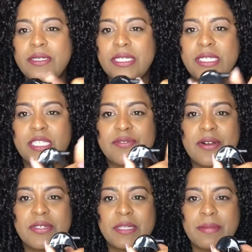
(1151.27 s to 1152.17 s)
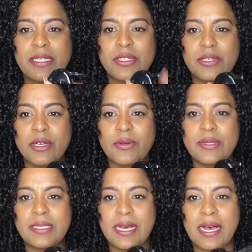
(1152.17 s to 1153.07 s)
just as far as the mister
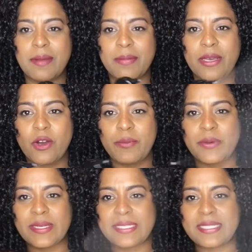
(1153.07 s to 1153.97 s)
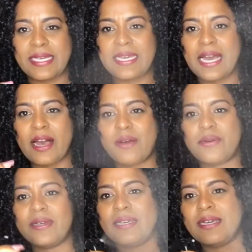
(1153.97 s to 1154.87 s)
goes, I hope you can see
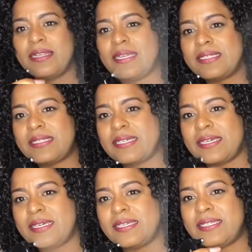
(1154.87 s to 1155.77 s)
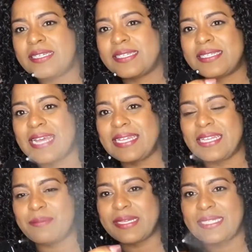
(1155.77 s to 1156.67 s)
how this is just
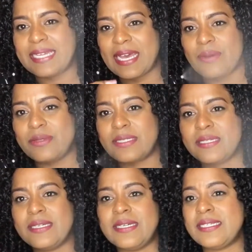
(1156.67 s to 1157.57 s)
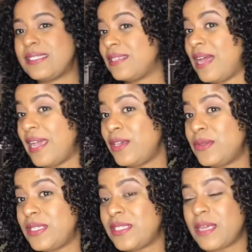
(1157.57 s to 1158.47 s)
lightly misting out. I
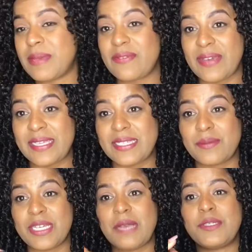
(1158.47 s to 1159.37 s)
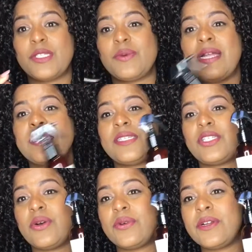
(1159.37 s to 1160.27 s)
use this on my face sometimes as well as a
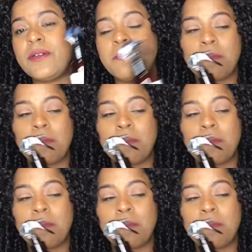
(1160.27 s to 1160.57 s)
toner,